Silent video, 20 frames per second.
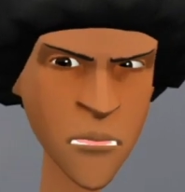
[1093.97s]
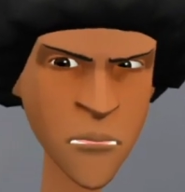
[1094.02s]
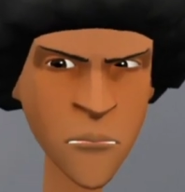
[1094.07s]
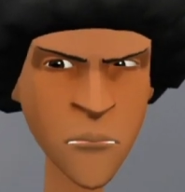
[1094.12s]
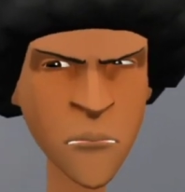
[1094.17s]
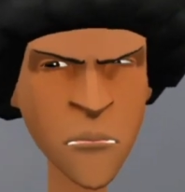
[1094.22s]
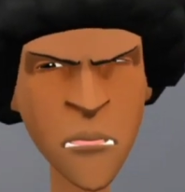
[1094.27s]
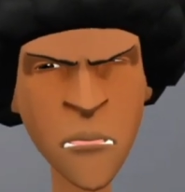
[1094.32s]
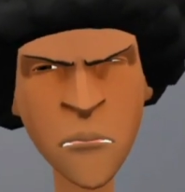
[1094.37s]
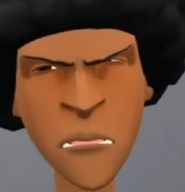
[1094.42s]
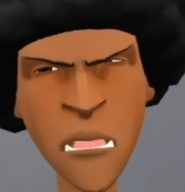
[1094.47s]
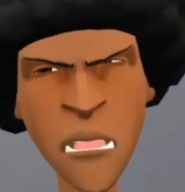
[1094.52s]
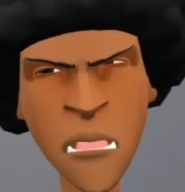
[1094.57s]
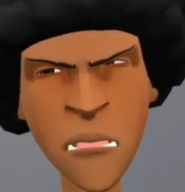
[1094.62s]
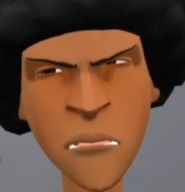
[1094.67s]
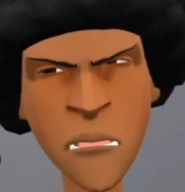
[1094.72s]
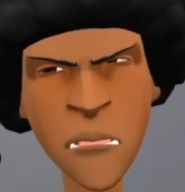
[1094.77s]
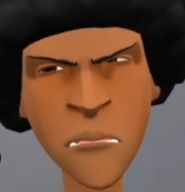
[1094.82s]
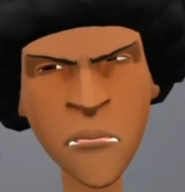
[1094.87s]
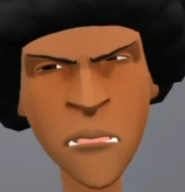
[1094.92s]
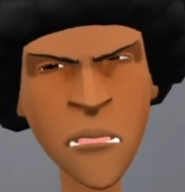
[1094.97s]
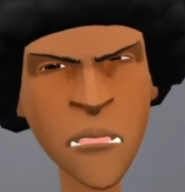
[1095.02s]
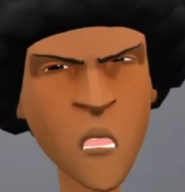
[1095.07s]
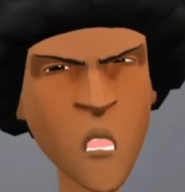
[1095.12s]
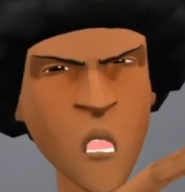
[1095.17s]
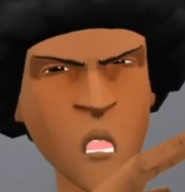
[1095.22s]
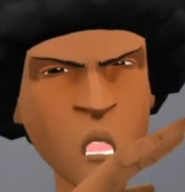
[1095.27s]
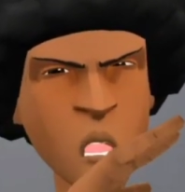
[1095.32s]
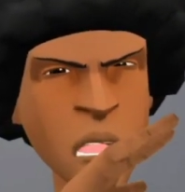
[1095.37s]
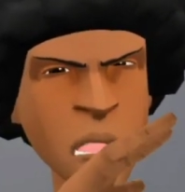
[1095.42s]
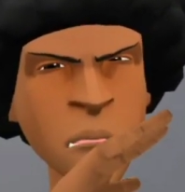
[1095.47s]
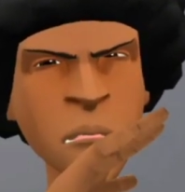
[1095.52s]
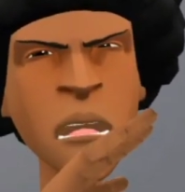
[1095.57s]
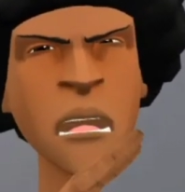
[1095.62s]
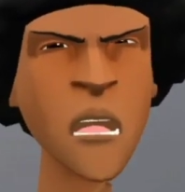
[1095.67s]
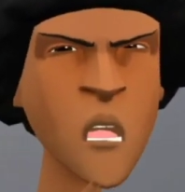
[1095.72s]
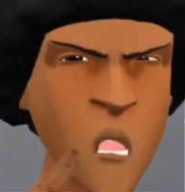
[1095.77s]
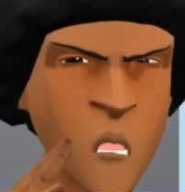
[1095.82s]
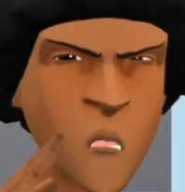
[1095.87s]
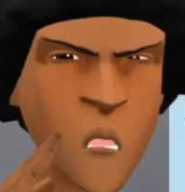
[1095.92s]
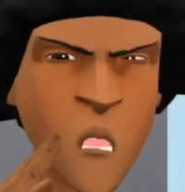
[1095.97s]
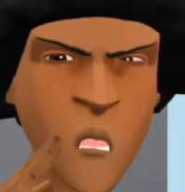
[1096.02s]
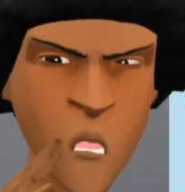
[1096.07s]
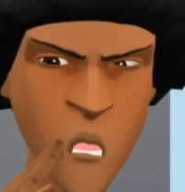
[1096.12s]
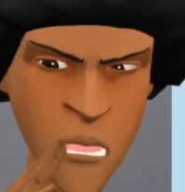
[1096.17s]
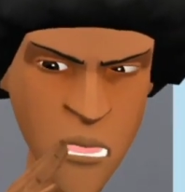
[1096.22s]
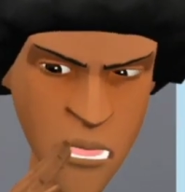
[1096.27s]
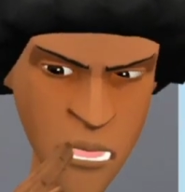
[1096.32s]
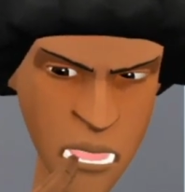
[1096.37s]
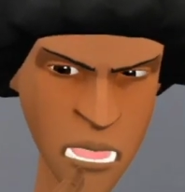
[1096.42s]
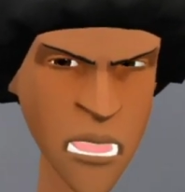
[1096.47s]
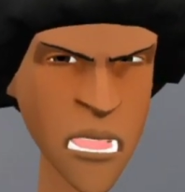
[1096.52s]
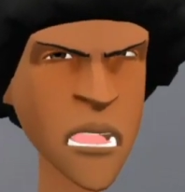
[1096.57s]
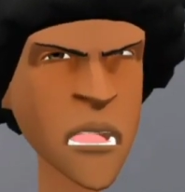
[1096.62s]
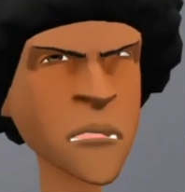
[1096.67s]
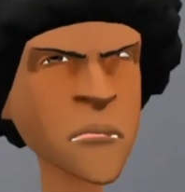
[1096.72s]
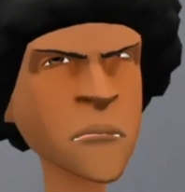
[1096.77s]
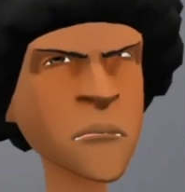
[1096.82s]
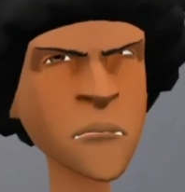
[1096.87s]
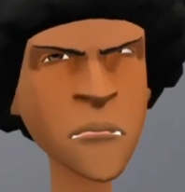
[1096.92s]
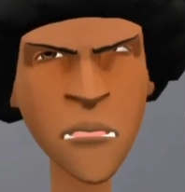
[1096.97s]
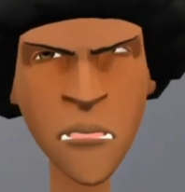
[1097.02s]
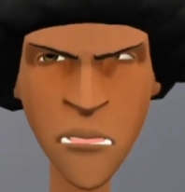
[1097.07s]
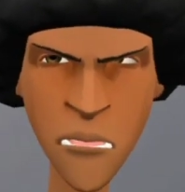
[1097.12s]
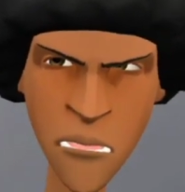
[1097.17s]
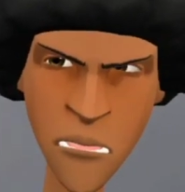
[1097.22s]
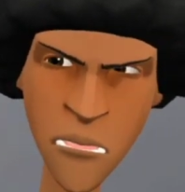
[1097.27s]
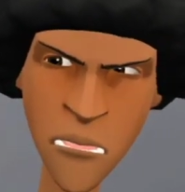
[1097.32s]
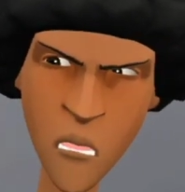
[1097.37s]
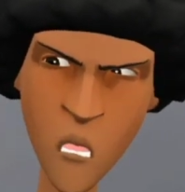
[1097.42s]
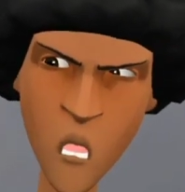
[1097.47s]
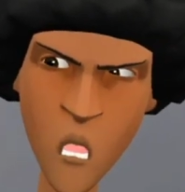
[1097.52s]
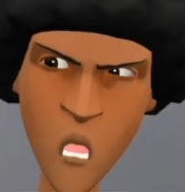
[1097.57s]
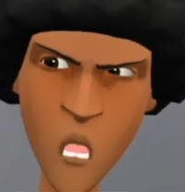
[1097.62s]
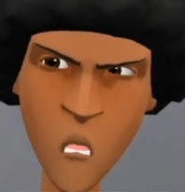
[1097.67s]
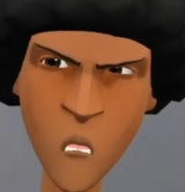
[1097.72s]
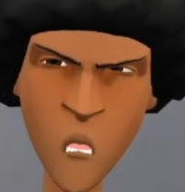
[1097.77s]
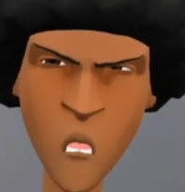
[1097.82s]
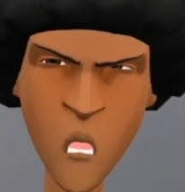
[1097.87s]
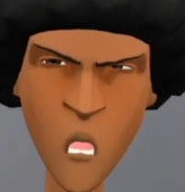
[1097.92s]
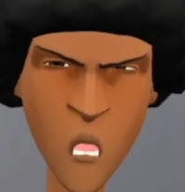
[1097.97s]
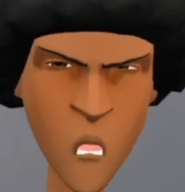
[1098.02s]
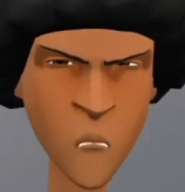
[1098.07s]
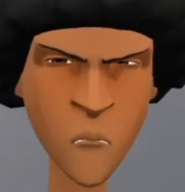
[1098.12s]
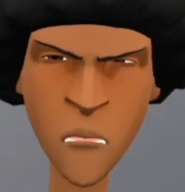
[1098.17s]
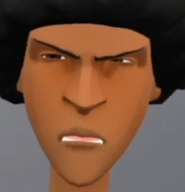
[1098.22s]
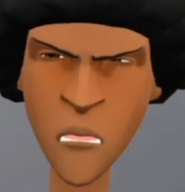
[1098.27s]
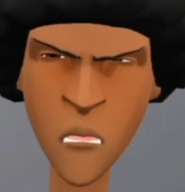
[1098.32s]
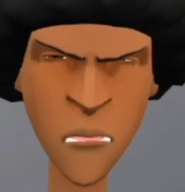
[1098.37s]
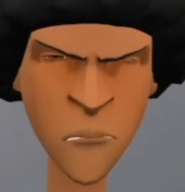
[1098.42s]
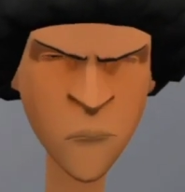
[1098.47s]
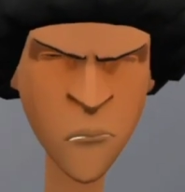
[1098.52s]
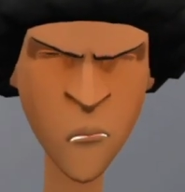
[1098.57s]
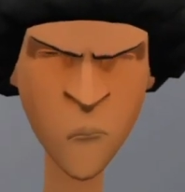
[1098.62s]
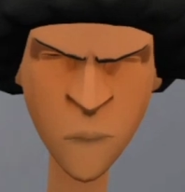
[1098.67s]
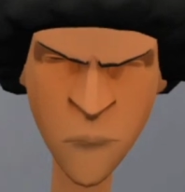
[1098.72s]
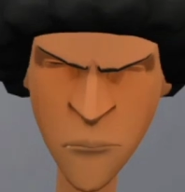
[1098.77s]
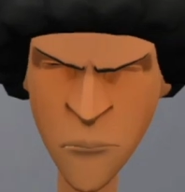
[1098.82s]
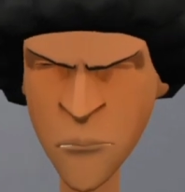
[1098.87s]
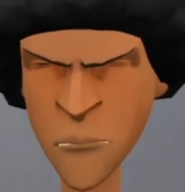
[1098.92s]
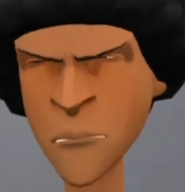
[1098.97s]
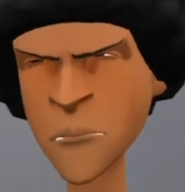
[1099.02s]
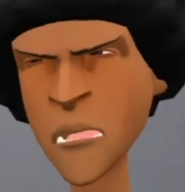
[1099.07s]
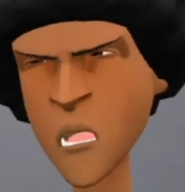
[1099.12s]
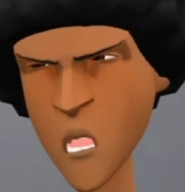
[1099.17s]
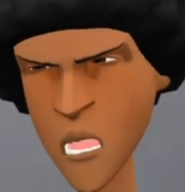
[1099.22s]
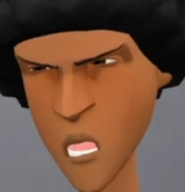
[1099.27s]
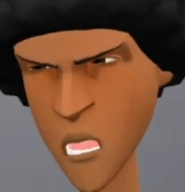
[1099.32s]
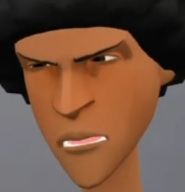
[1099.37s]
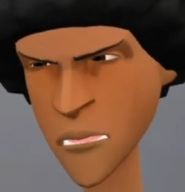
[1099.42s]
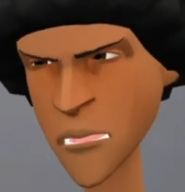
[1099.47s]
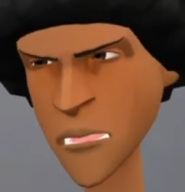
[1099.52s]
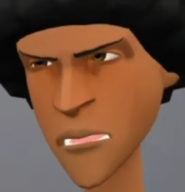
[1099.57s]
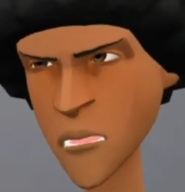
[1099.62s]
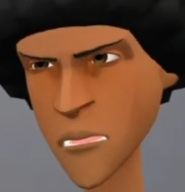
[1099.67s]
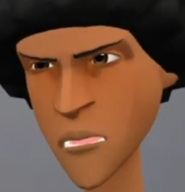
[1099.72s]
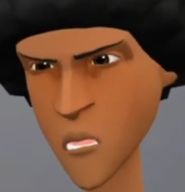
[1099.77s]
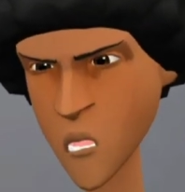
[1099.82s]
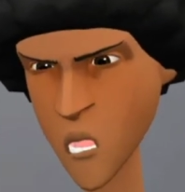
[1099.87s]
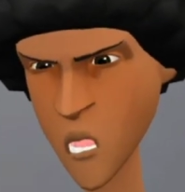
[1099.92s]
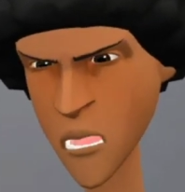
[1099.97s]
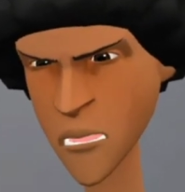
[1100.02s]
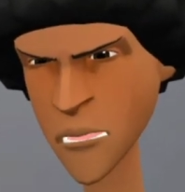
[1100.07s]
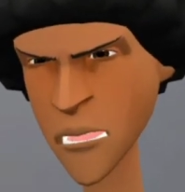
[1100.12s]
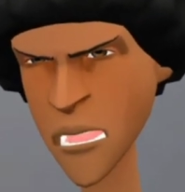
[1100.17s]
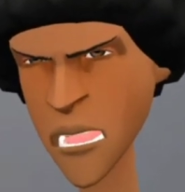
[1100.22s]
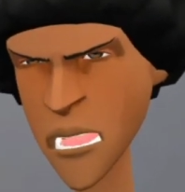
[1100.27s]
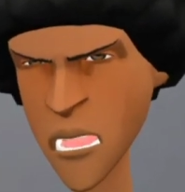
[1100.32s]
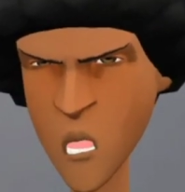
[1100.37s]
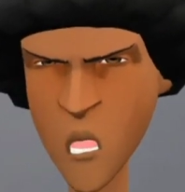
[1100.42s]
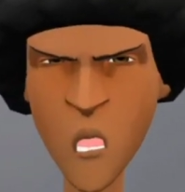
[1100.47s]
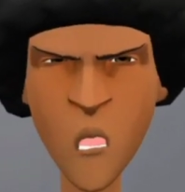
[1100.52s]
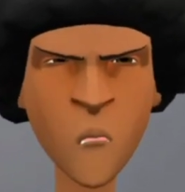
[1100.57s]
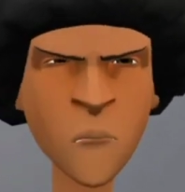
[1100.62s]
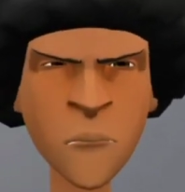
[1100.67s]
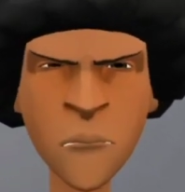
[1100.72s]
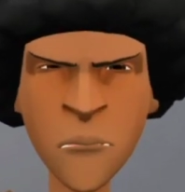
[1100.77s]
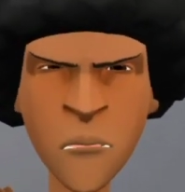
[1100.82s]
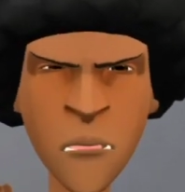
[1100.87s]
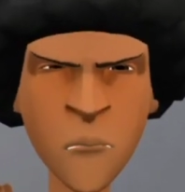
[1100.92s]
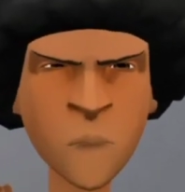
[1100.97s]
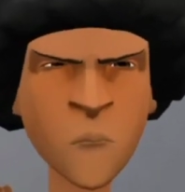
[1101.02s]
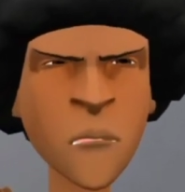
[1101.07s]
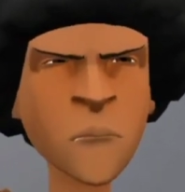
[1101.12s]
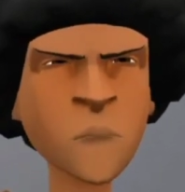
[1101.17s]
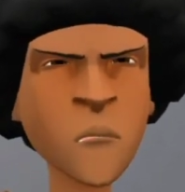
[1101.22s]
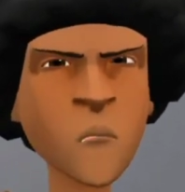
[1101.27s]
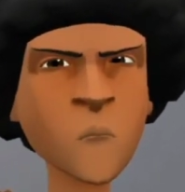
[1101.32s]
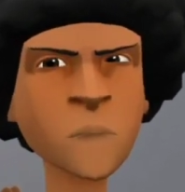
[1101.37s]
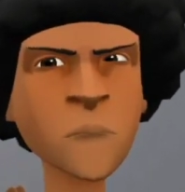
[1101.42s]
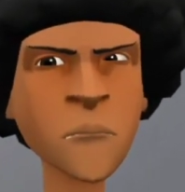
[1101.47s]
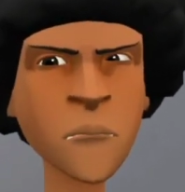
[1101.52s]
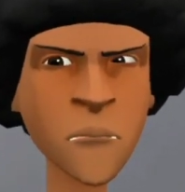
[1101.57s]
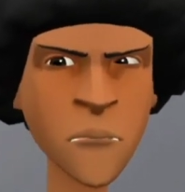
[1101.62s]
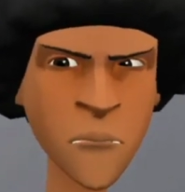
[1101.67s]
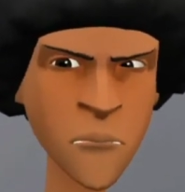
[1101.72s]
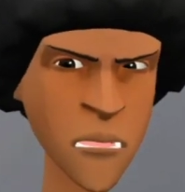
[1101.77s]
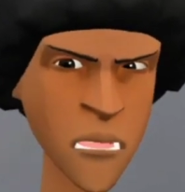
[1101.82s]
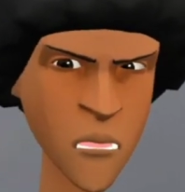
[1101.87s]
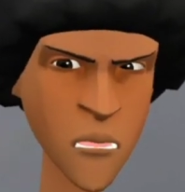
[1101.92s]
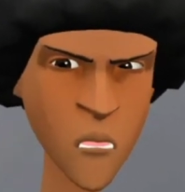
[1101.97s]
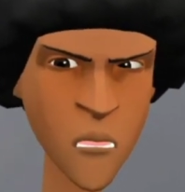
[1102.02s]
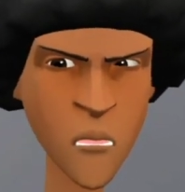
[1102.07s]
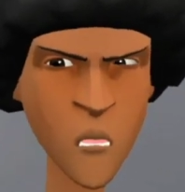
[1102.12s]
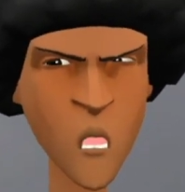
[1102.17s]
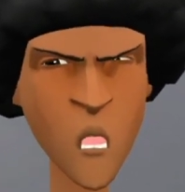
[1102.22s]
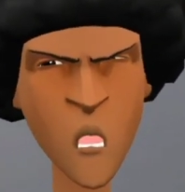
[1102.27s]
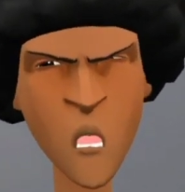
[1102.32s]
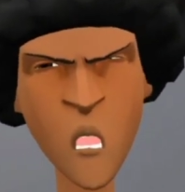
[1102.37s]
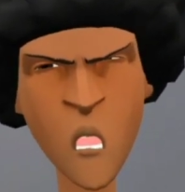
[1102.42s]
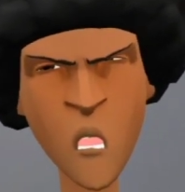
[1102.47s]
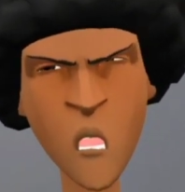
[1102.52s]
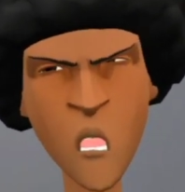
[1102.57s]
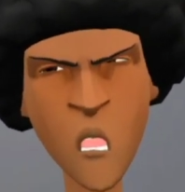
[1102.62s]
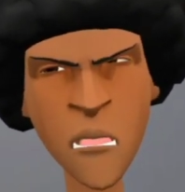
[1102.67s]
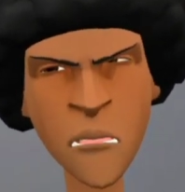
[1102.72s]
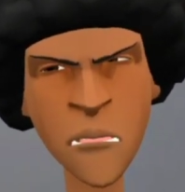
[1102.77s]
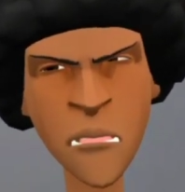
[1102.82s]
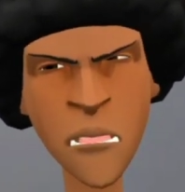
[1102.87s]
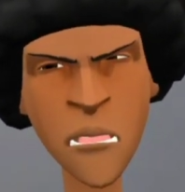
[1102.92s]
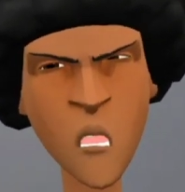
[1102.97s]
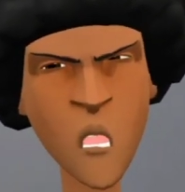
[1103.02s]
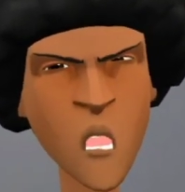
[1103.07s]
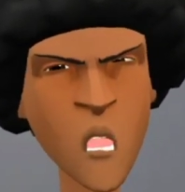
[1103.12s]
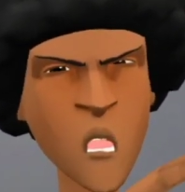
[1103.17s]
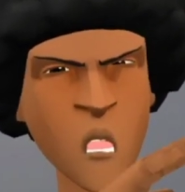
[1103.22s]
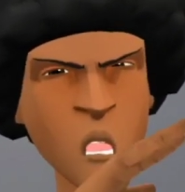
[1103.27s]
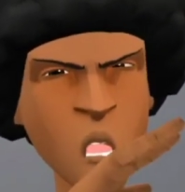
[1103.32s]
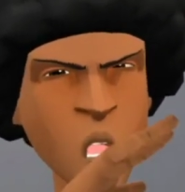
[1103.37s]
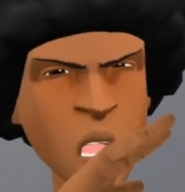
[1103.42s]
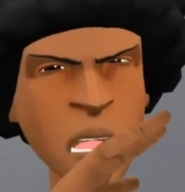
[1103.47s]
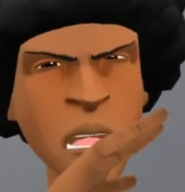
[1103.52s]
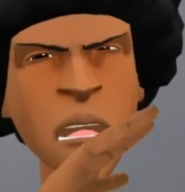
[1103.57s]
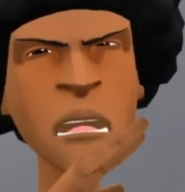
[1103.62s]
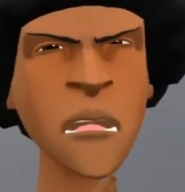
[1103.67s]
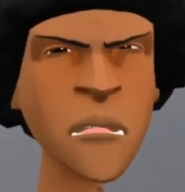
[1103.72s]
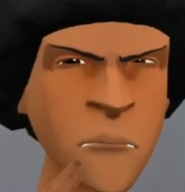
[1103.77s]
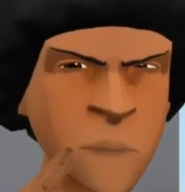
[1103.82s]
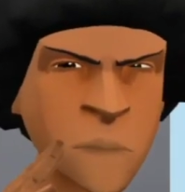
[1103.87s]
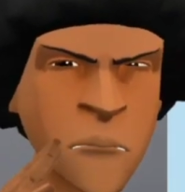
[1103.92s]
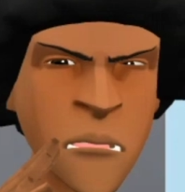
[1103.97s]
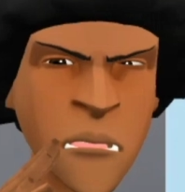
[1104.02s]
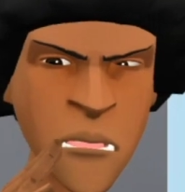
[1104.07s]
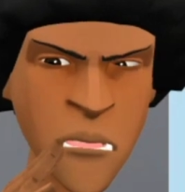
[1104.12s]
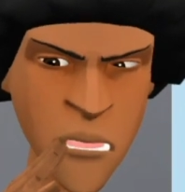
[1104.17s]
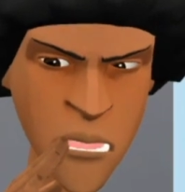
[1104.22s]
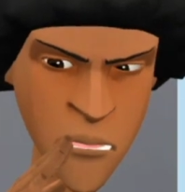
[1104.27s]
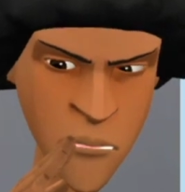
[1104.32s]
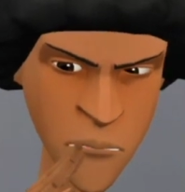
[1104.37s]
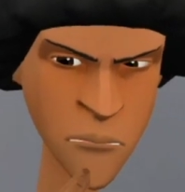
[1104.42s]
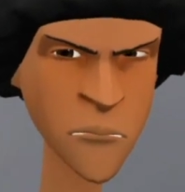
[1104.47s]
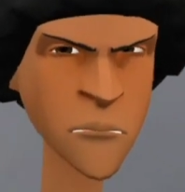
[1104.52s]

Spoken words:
The comment section of Motivictor YouTube channel is where you will get the advice that you will use. Because as for me, Angela, Angie baby, I am not aware of anything that transpired.